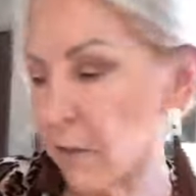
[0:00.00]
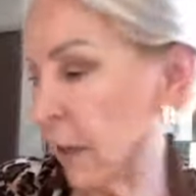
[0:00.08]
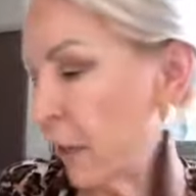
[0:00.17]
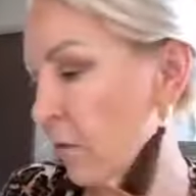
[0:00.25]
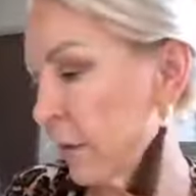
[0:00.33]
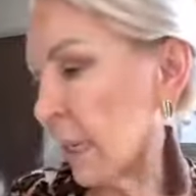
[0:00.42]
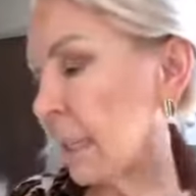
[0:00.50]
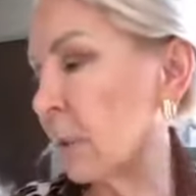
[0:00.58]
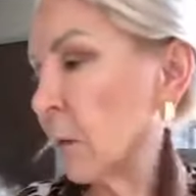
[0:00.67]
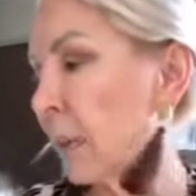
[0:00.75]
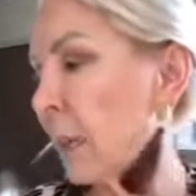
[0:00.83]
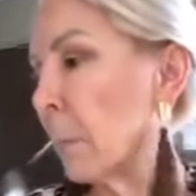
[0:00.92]
leave that out in case
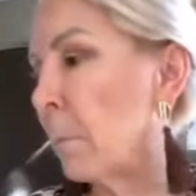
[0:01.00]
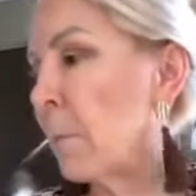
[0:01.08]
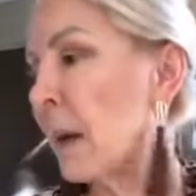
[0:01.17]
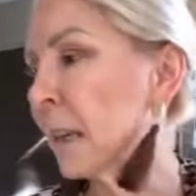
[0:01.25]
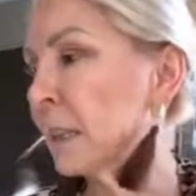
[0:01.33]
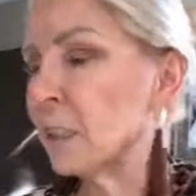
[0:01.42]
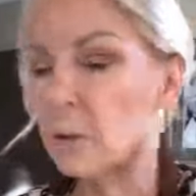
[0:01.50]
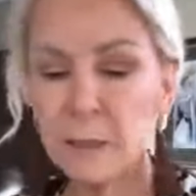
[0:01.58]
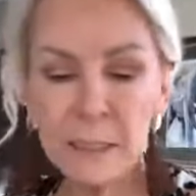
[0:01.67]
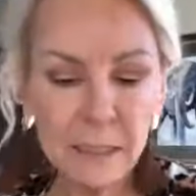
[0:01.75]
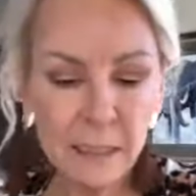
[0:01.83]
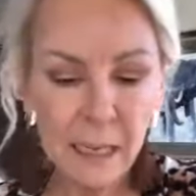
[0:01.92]
I want to come back to
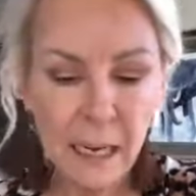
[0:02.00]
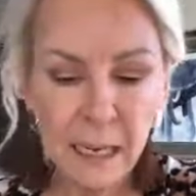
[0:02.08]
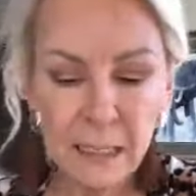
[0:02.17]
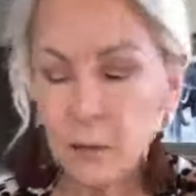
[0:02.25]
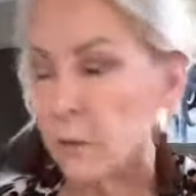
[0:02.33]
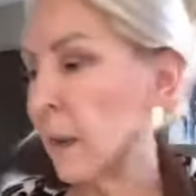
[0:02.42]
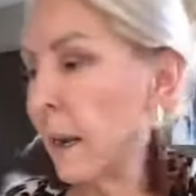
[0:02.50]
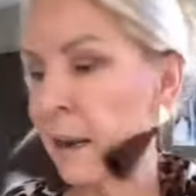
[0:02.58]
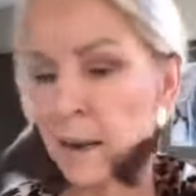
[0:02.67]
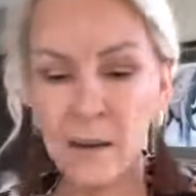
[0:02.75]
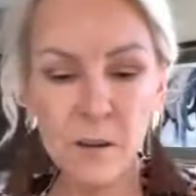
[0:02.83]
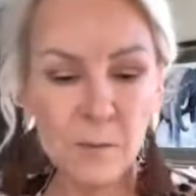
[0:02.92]
it. So
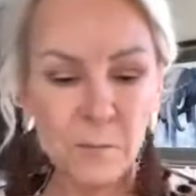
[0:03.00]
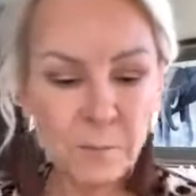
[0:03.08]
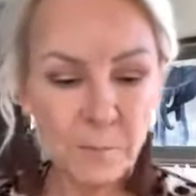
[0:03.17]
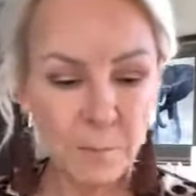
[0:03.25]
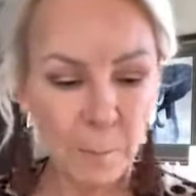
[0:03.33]
now,